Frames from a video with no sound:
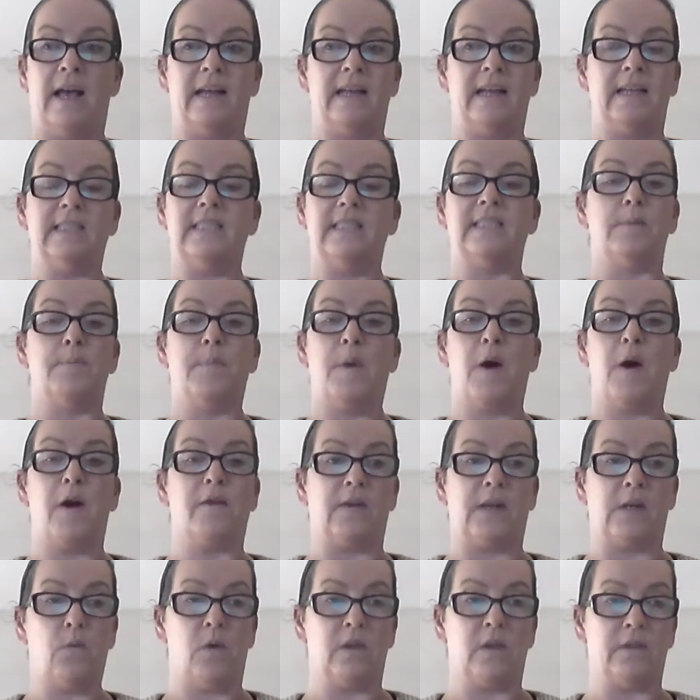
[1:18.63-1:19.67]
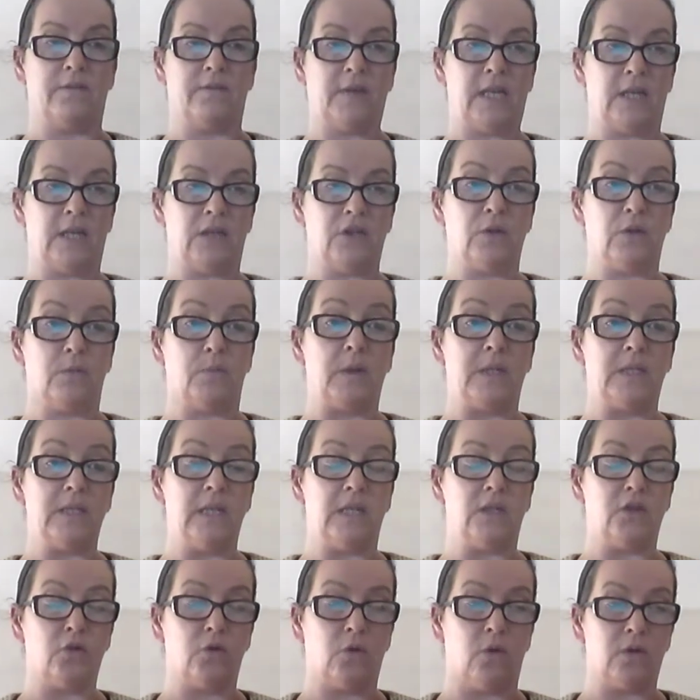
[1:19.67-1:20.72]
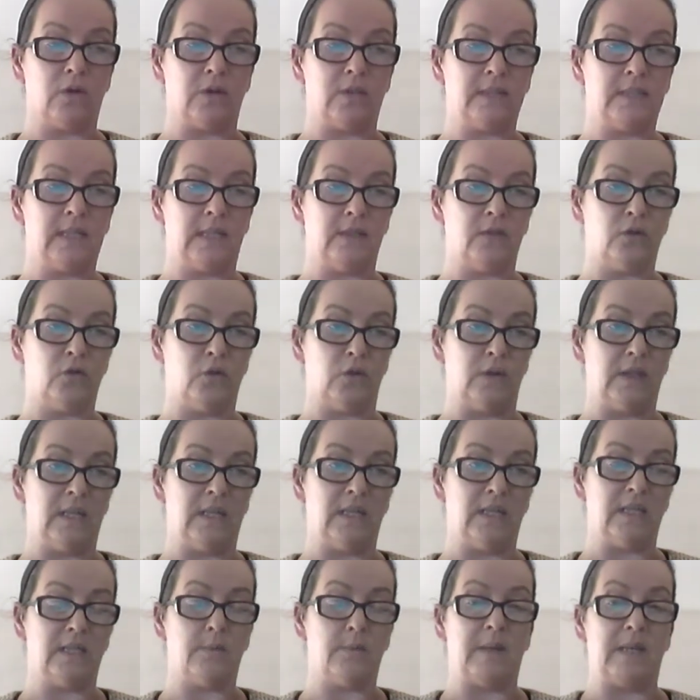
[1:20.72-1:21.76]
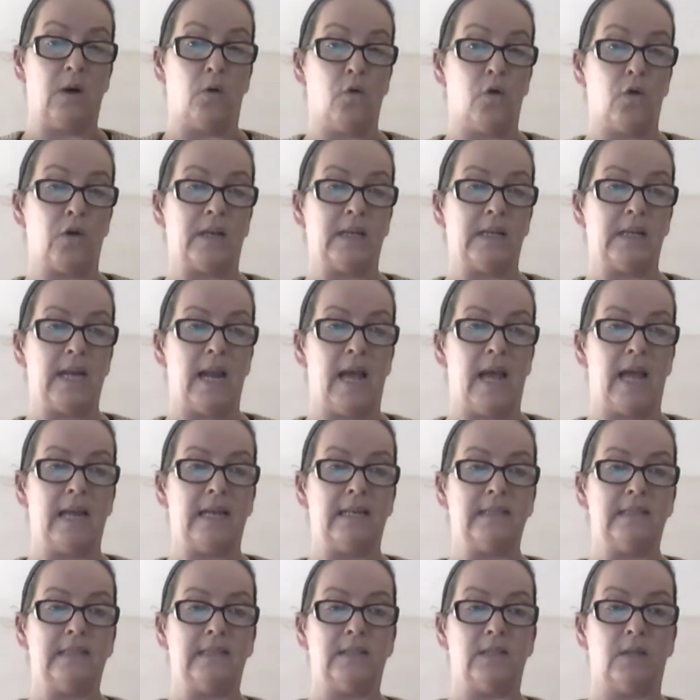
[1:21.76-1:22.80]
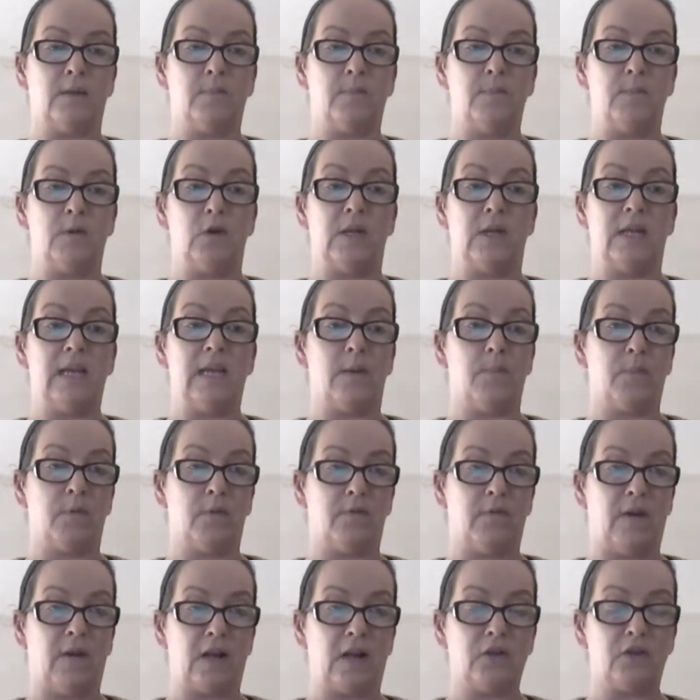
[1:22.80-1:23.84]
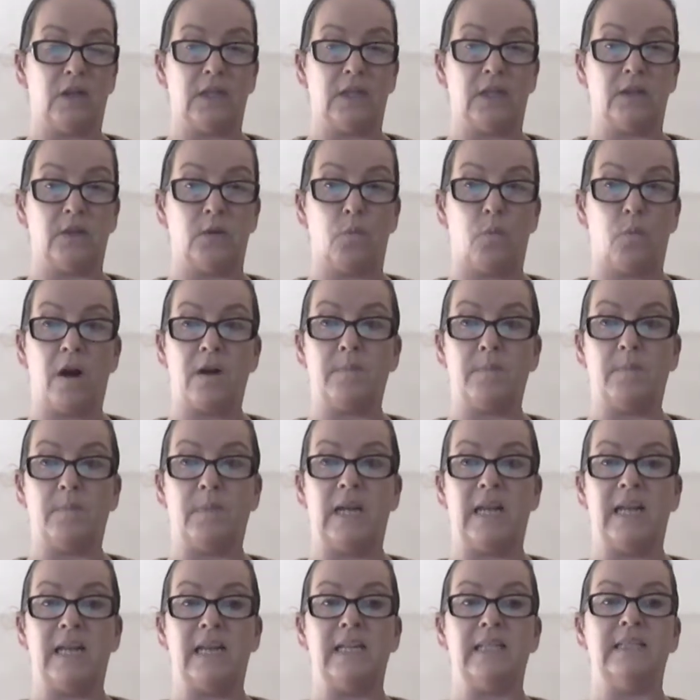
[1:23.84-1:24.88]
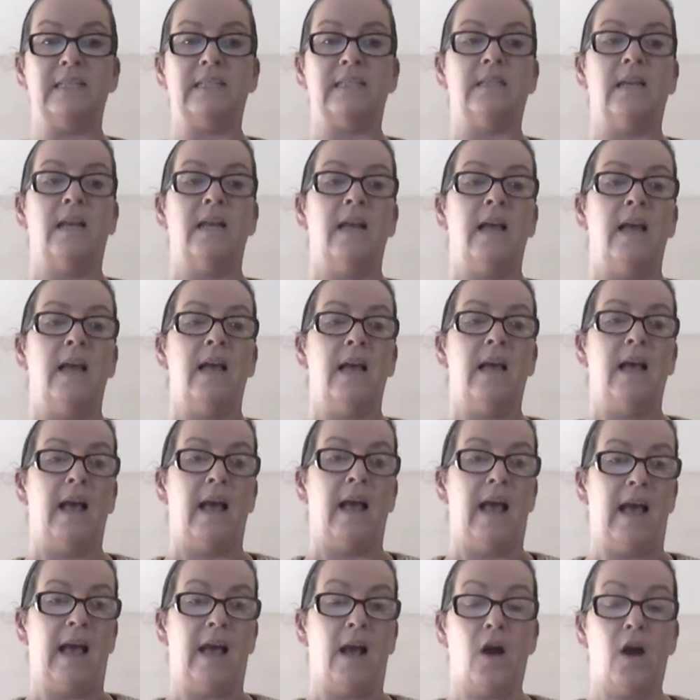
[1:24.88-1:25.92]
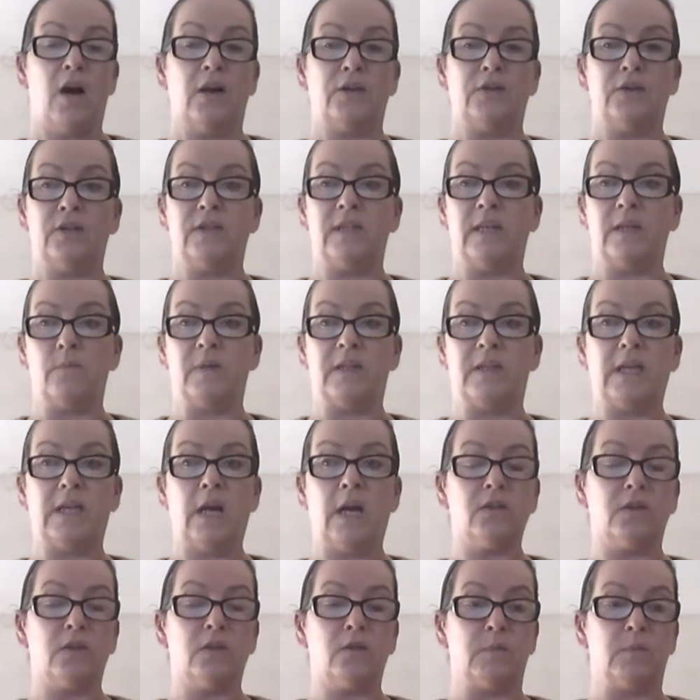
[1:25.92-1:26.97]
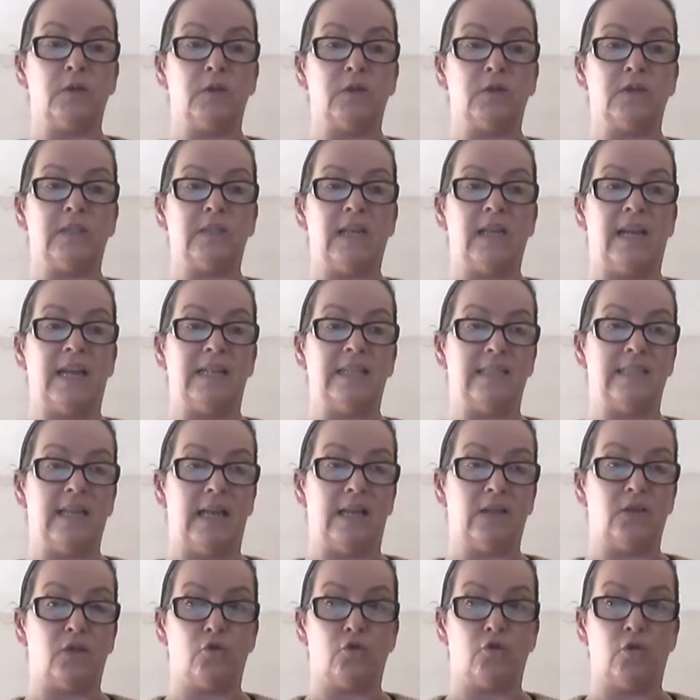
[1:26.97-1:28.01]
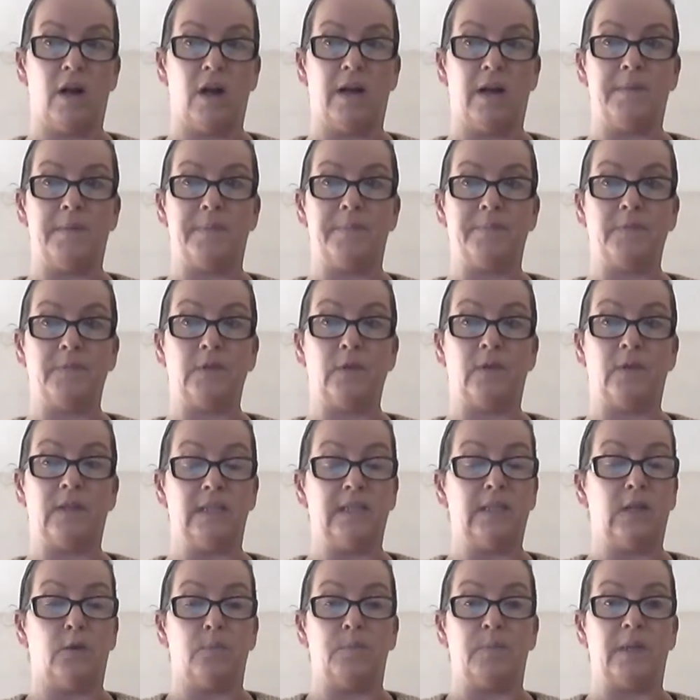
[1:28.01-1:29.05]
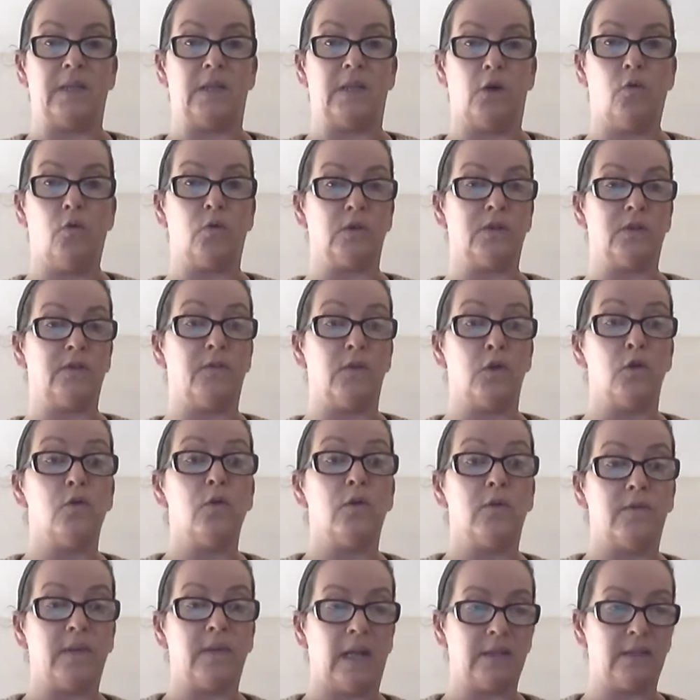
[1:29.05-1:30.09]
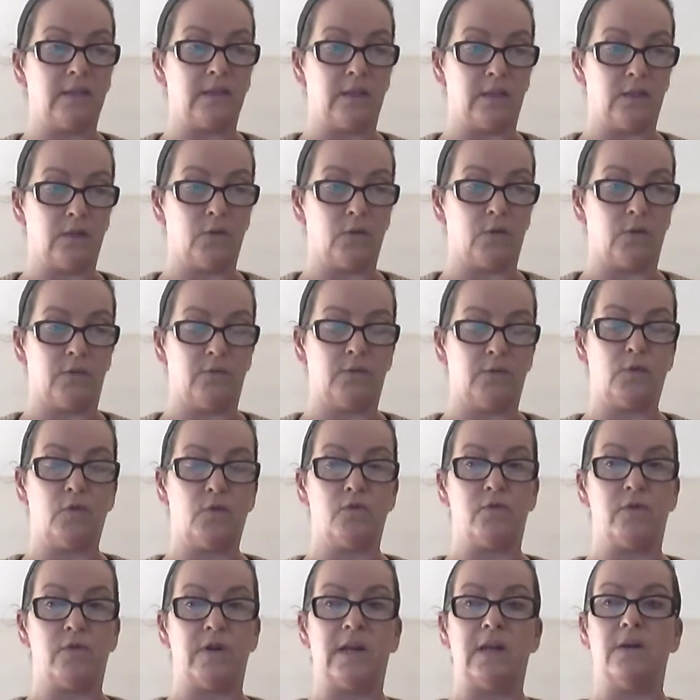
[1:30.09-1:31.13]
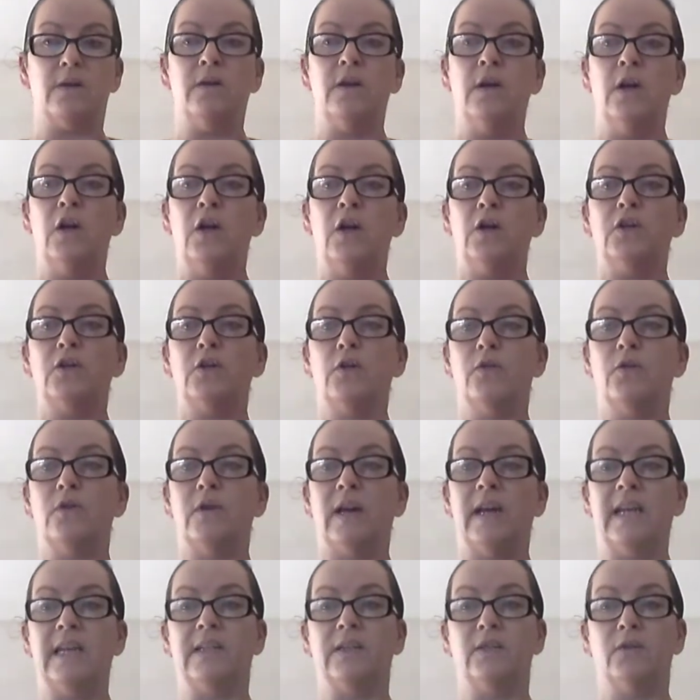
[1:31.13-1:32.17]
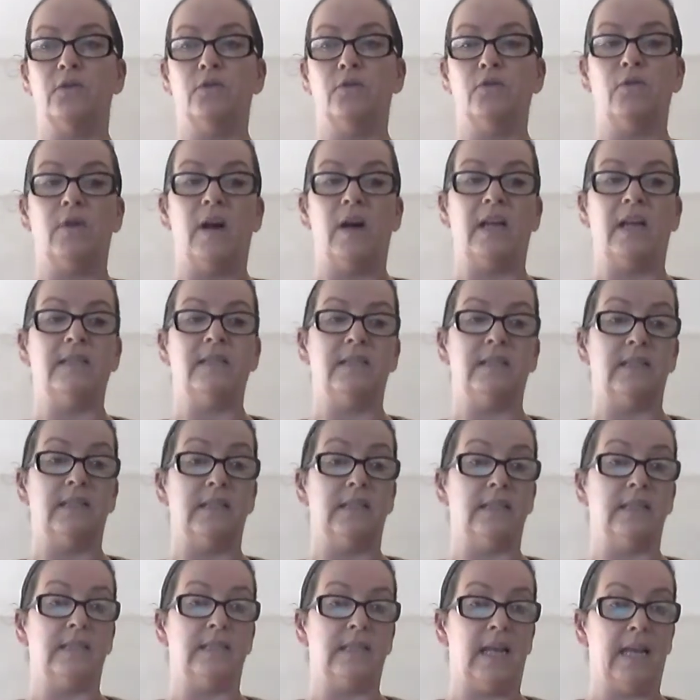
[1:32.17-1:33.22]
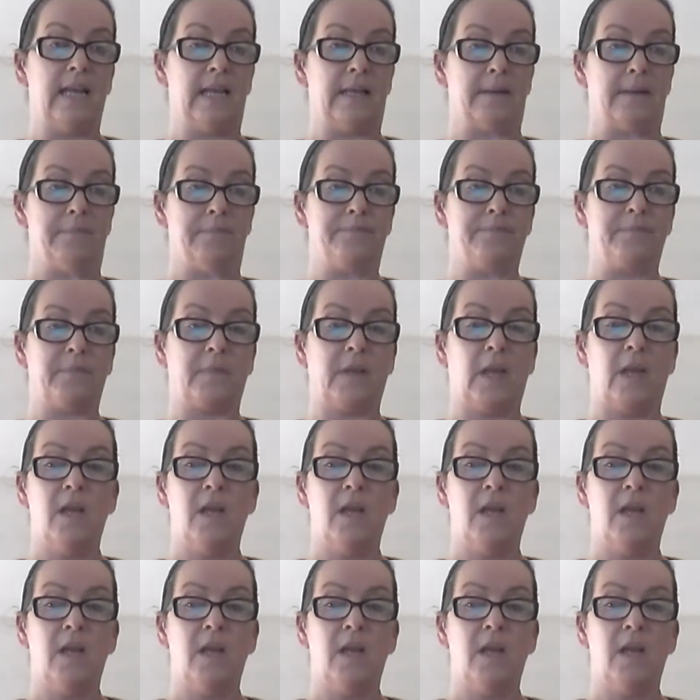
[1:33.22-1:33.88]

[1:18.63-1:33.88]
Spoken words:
It's the perfect qualification. We teach you all the skills you need to be organized, to communicate professionally in the workplace, how to deal with customers, etc. So this could be the course for you if that's the sort of career you're interested in.